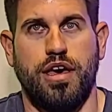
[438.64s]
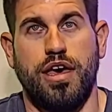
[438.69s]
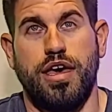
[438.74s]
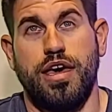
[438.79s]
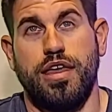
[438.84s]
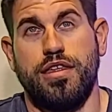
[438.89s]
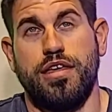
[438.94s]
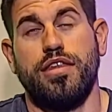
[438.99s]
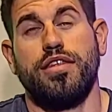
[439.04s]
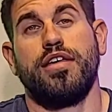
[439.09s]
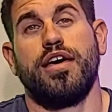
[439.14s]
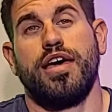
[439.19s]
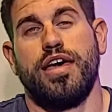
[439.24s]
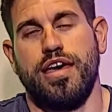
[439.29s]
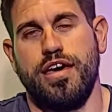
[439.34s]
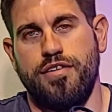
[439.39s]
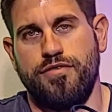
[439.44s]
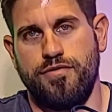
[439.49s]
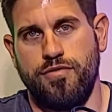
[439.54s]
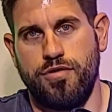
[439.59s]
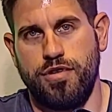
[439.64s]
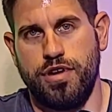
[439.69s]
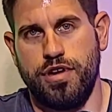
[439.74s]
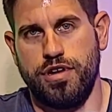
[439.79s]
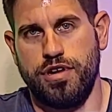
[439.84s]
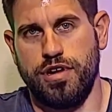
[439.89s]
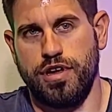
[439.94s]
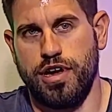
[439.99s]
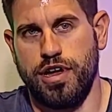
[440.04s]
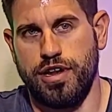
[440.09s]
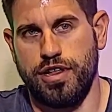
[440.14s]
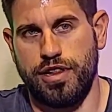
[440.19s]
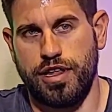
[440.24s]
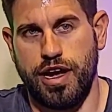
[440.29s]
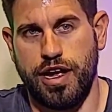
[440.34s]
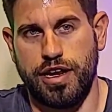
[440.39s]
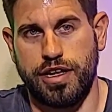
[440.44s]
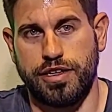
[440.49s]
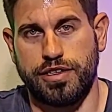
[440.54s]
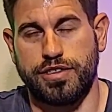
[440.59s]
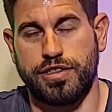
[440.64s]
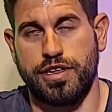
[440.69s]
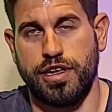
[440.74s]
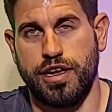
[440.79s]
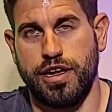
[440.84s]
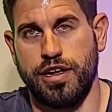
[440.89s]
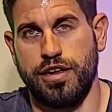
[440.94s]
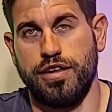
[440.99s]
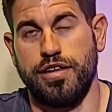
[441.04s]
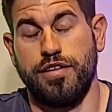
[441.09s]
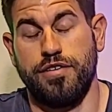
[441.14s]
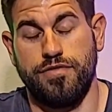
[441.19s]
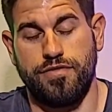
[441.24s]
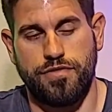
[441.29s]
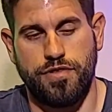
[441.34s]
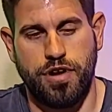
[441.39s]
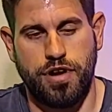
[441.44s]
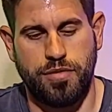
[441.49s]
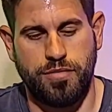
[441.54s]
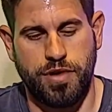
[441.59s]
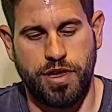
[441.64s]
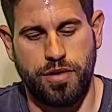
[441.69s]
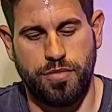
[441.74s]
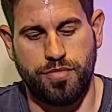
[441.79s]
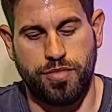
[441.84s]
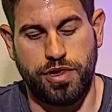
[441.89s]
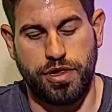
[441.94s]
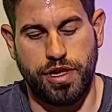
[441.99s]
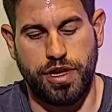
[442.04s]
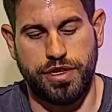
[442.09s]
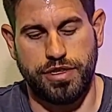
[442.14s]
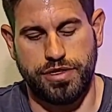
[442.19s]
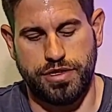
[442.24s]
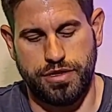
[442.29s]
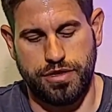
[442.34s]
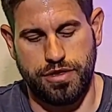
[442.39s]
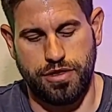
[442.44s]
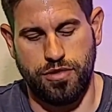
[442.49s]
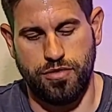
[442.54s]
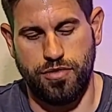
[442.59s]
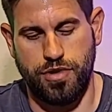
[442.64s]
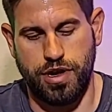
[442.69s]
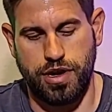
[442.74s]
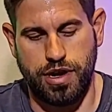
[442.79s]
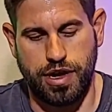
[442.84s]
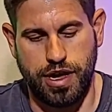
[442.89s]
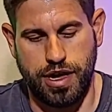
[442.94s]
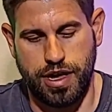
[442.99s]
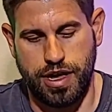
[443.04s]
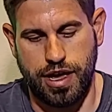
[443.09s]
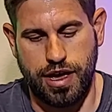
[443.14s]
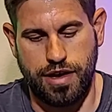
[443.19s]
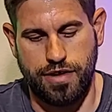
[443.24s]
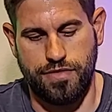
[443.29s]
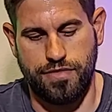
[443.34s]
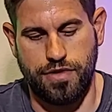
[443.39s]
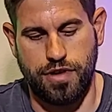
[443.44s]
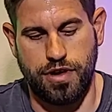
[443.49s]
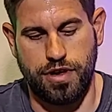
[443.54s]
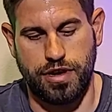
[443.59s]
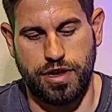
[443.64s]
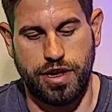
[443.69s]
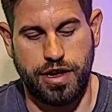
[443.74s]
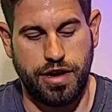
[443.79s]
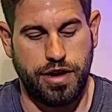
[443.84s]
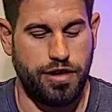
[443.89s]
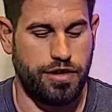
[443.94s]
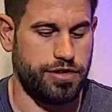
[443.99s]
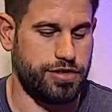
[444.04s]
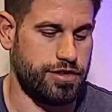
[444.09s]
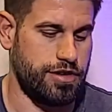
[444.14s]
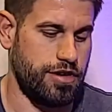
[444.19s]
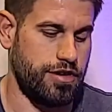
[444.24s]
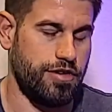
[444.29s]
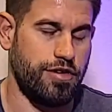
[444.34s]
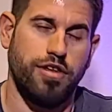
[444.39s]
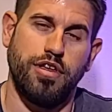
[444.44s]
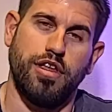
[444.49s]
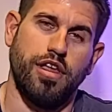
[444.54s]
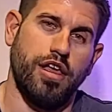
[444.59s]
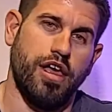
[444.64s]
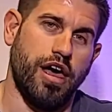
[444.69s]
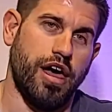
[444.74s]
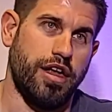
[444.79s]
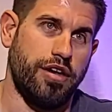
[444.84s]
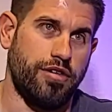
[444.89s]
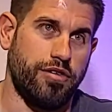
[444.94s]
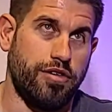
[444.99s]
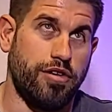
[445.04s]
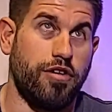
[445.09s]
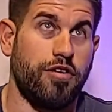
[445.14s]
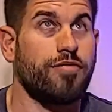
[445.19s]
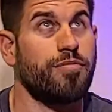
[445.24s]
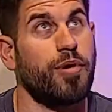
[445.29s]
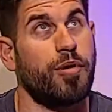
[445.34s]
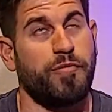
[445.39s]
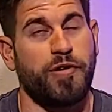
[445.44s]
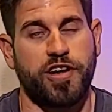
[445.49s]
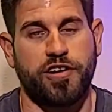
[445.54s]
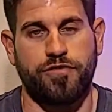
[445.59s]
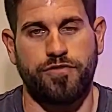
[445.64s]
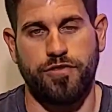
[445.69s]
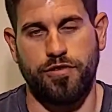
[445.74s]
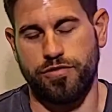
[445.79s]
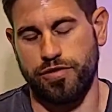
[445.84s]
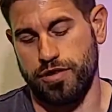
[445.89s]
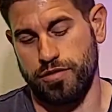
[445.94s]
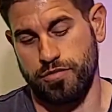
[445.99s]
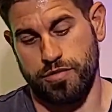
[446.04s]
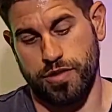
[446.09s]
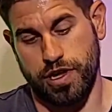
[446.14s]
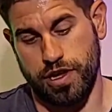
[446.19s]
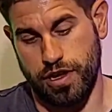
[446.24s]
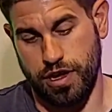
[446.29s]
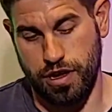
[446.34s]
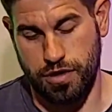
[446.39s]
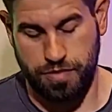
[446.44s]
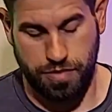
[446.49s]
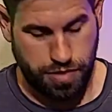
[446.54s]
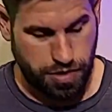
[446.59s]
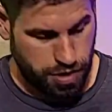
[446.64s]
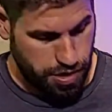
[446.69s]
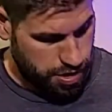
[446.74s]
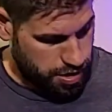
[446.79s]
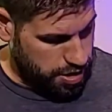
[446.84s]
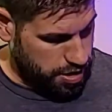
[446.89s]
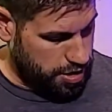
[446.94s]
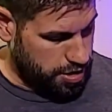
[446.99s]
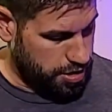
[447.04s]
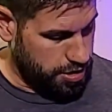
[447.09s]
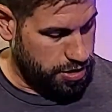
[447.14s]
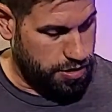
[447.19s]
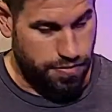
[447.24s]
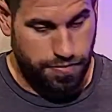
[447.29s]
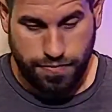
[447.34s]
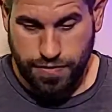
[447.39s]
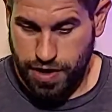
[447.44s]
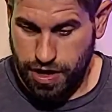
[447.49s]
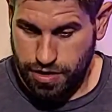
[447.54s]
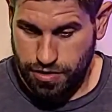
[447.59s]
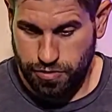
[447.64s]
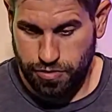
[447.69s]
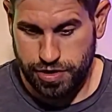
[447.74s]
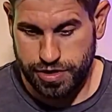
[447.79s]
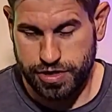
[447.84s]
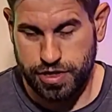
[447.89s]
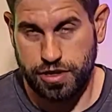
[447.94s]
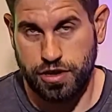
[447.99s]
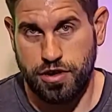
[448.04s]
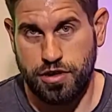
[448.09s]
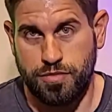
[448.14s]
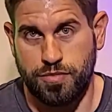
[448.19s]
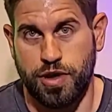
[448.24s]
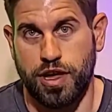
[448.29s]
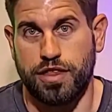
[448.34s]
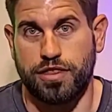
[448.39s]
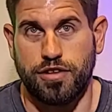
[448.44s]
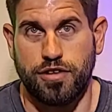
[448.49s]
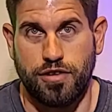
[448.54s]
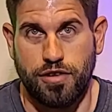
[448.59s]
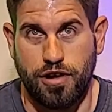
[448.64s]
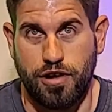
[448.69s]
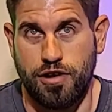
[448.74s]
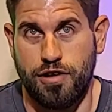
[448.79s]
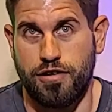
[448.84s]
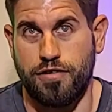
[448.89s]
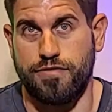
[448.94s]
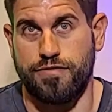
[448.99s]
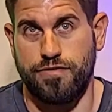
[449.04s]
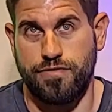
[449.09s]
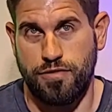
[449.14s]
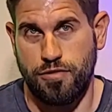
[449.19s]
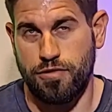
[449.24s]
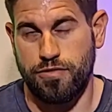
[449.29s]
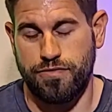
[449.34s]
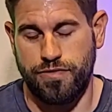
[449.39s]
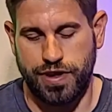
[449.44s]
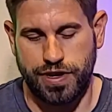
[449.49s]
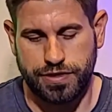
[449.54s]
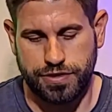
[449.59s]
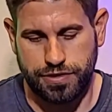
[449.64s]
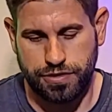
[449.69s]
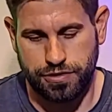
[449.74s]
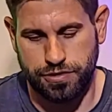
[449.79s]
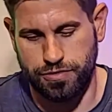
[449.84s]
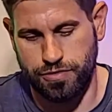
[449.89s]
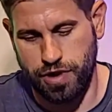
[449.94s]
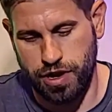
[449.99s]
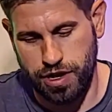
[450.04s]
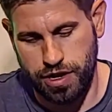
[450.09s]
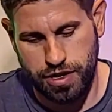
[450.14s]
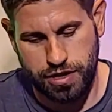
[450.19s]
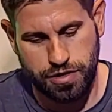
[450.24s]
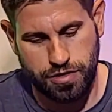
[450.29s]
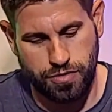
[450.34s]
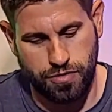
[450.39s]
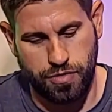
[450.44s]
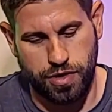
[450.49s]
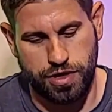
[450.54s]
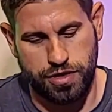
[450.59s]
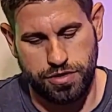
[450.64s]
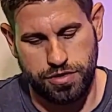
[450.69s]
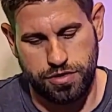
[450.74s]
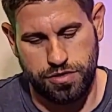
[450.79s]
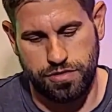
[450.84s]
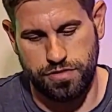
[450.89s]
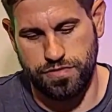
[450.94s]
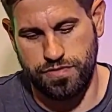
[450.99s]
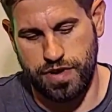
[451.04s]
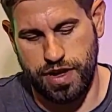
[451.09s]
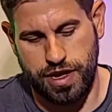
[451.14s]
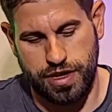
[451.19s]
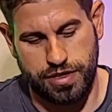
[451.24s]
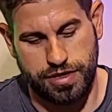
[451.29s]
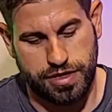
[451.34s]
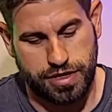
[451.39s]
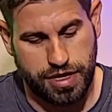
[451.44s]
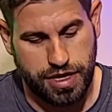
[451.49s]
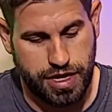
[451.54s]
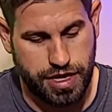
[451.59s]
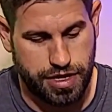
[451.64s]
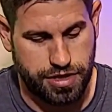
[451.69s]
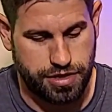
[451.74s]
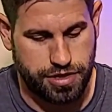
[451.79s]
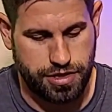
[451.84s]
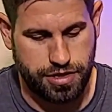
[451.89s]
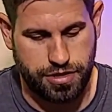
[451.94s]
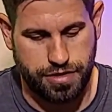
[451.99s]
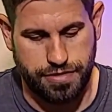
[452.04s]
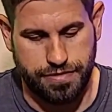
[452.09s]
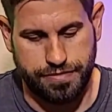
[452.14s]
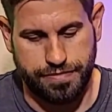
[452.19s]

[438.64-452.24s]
and then I have one on a lighting stand in front of me, plus the one I have on here. So I don't know if my microphone can pick up the fan noise at all, but there are 4 fixtures running with 2 fans each.